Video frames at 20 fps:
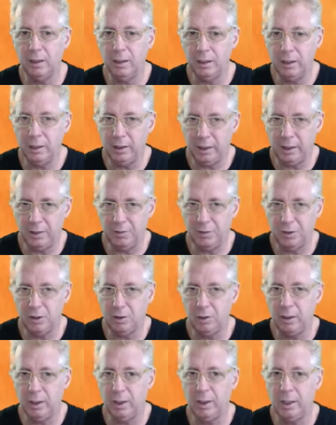It gives
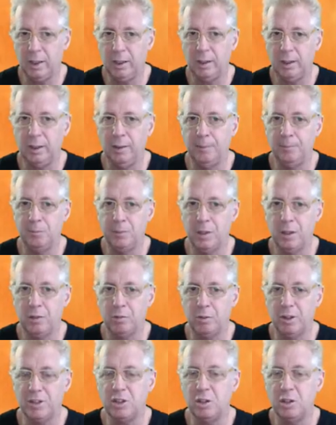you a
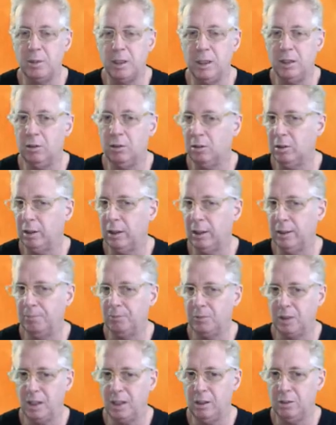resume or a
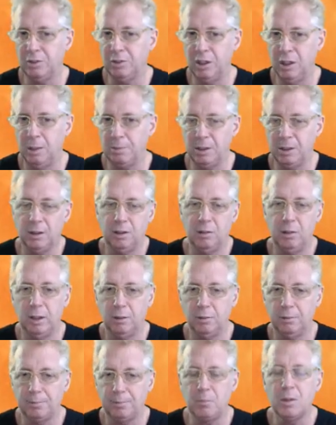kind of synopsis,
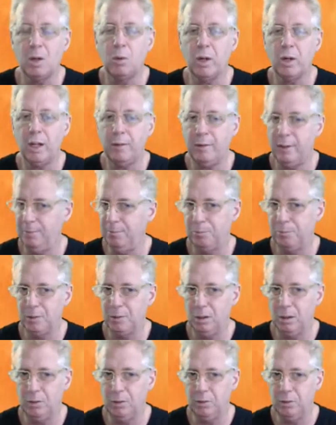whatever of